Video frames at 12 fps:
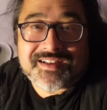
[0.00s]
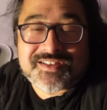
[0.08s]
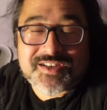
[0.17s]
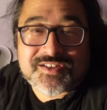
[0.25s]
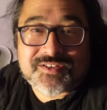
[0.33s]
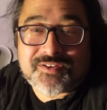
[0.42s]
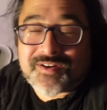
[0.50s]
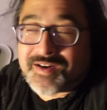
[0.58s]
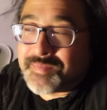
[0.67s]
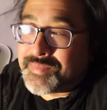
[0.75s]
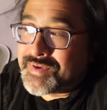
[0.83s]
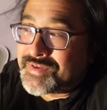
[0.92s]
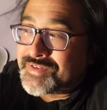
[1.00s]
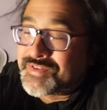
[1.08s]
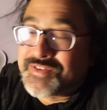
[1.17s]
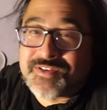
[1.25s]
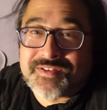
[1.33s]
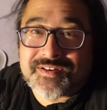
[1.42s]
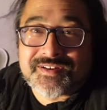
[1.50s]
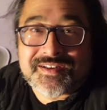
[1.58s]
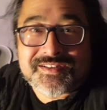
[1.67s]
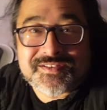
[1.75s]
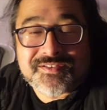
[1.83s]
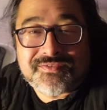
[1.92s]
just got up to turn the
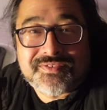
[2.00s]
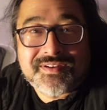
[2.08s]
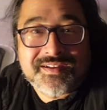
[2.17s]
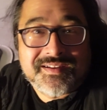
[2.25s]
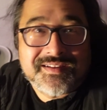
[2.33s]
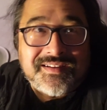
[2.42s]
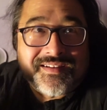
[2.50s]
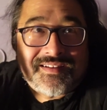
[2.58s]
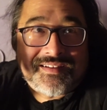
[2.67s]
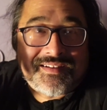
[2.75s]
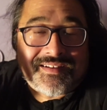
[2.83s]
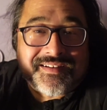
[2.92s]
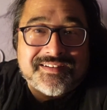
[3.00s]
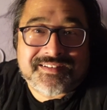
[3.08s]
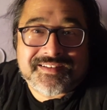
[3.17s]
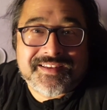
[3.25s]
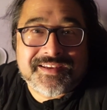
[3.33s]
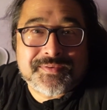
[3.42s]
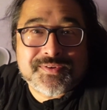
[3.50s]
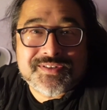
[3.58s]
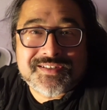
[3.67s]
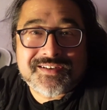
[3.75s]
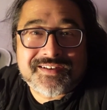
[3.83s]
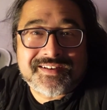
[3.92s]
lights off. Can you hear what
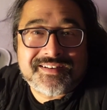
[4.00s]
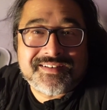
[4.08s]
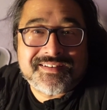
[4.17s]
started?